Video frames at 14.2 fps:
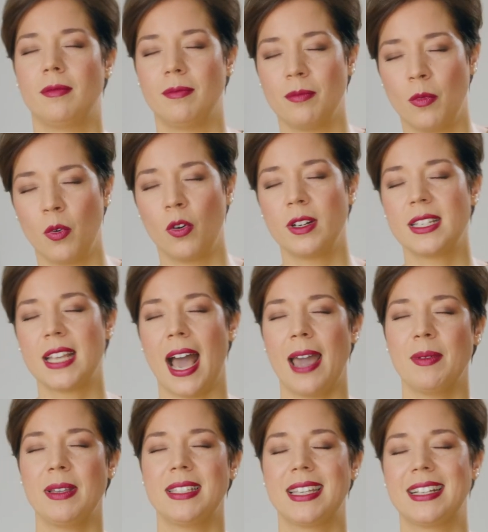more
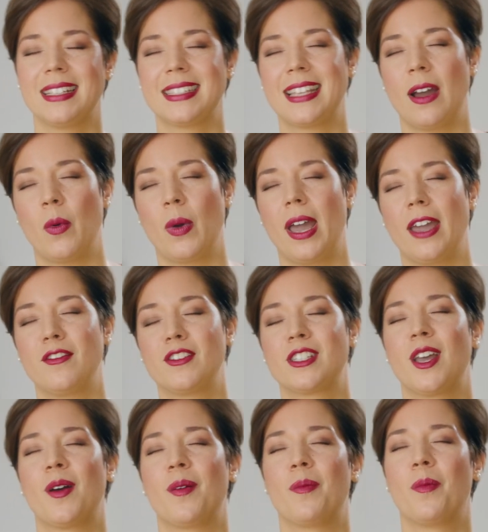time in delta waves,
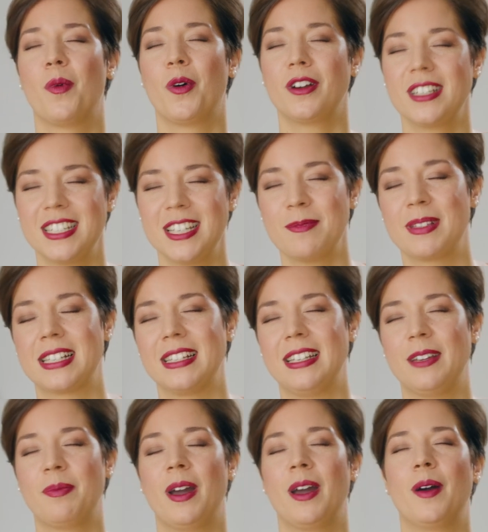more deep
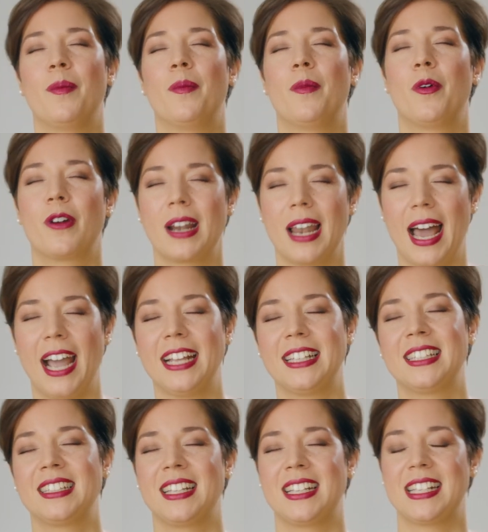sleep, more
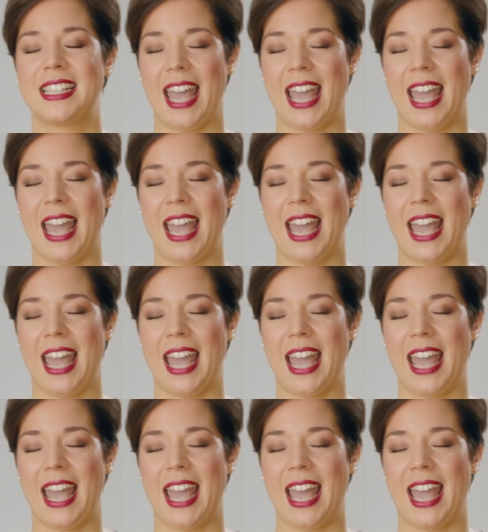light that is